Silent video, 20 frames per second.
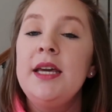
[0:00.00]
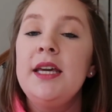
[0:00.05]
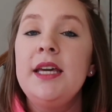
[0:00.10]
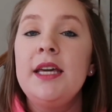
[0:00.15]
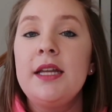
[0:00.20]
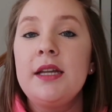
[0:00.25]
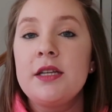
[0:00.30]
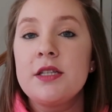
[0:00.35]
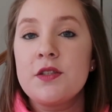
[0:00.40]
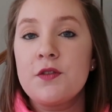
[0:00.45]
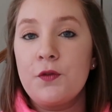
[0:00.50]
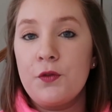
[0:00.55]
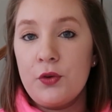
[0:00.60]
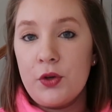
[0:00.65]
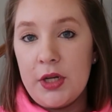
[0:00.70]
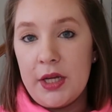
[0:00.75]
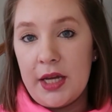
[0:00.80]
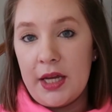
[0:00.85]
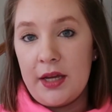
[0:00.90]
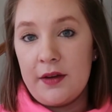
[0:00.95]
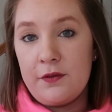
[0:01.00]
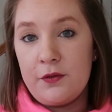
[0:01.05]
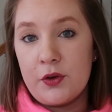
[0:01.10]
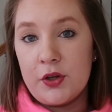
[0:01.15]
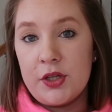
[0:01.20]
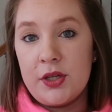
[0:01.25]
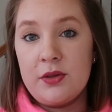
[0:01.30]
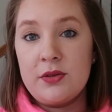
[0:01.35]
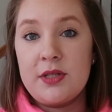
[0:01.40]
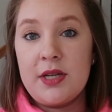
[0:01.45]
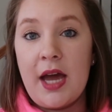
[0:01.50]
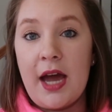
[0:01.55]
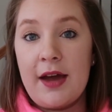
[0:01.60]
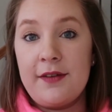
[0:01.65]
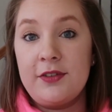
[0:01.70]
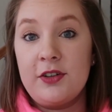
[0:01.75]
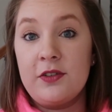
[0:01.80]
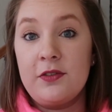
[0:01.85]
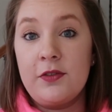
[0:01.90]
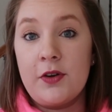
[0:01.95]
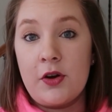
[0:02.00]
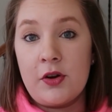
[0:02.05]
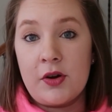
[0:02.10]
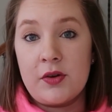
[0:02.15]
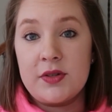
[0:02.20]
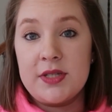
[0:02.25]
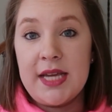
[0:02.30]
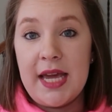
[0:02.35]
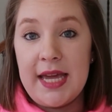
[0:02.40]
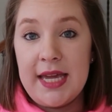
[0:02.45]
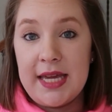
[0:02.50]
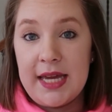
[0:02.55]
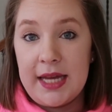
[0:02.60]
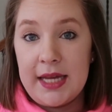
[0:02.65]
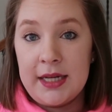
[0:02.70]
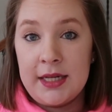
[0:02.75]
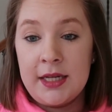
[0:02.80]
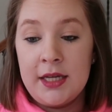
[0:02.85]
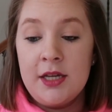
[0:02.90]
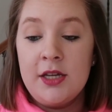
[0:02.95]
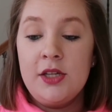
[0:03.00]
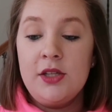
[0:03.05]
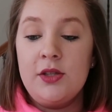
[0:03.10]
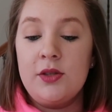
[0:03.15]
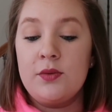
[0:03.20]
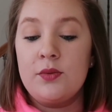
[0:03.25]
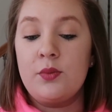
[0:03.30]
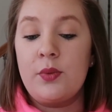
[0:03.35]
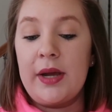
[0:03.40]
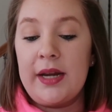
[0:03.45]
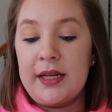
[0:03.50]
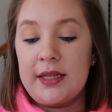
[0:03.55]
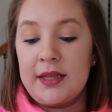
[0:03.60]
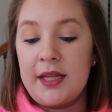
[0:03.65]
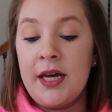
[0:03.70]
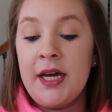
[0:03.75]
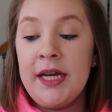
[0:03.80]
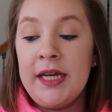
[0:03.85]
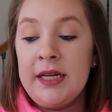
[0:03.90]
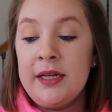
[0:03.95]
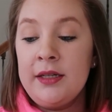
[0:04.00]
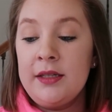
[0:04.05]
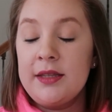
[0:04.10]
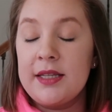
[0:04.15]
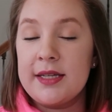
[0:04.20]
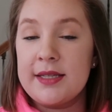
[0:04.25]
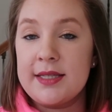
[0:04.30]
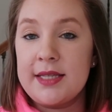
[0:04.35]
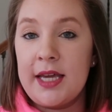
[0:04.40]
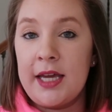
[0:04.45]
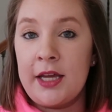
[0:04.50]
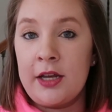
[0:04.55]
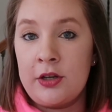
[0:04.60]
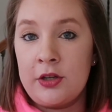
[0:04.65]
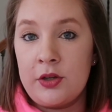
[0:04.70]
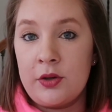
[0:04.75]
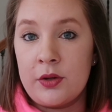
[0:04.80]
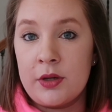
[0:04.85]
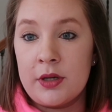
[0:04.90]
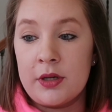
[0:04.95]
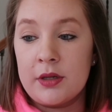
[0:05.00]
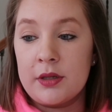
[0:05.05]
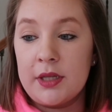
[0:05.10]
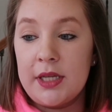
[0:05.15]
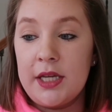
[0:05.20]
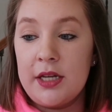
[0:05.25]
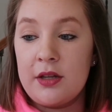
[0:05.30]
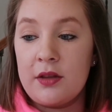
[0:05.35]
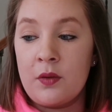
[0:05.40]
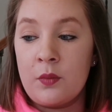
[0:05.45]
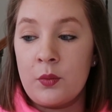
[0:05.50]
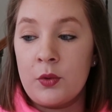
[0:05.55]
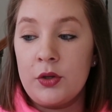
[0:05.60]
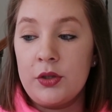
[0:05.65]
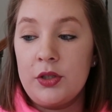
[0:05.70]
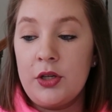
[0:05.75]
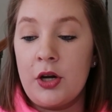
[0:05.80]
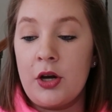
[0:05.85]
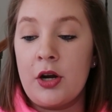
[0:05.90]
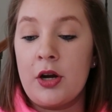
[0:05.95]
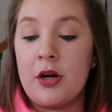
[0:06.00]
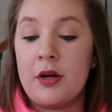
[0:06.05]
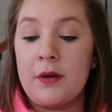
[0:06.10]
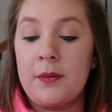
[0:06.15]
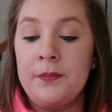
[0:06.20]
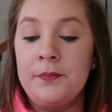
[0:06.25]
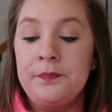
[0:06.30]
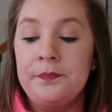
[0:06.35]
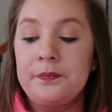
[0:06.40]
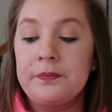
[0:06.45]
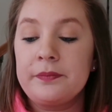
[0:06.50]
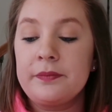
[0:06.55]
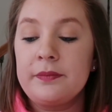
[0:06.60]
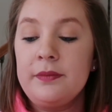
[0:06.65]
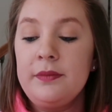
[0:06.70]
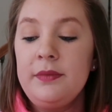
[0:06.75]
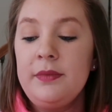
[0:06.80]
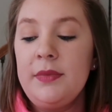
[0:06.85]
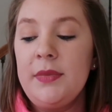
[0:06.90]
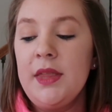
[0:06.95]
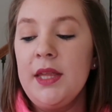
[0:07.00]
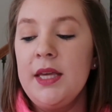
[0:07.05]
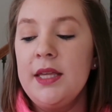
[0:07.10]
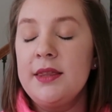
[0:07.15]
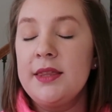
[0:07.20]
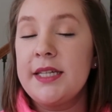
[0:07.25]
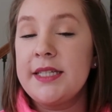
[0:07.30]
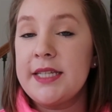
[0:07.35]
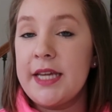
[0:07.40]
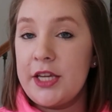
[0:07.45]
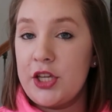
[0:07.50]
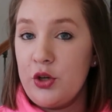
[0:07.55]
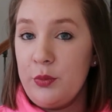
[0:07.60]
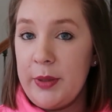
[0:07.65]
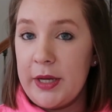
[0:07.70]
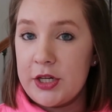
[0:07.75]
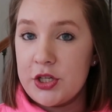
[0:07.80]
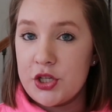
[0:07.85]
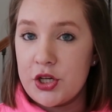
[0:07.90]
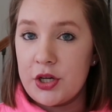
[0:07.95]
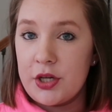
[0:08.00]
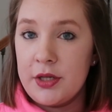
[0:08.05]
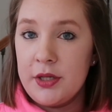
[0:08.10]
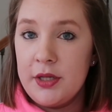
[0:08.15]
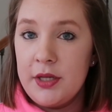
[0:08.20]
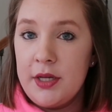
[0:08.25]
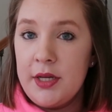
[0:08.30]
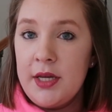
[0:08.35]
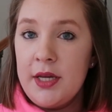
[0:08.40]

It is free for you to have your photo taken. You wait in line, they scan your key to the world card, they take your picture.